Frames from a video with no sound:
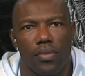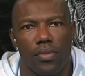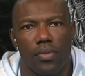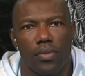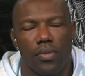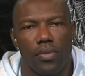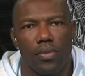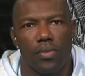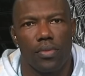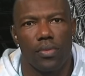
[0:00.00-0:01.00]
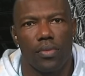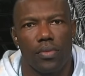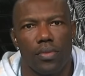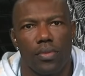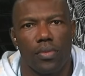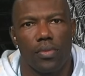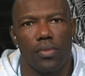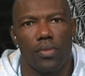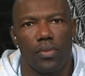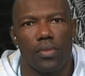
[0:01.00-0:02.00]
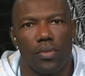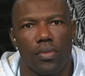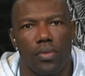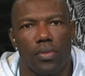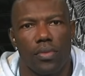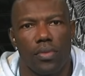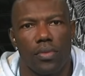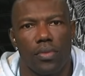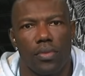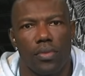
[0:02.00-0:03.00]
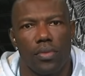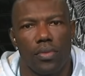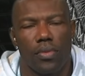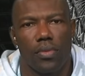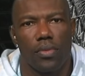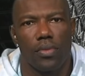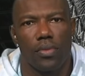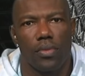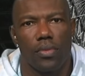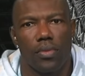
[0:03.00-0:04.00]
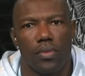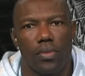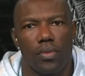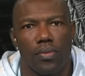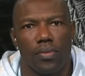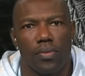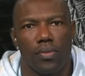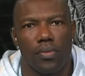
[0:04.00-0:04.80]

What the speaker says: This person isn't speaking.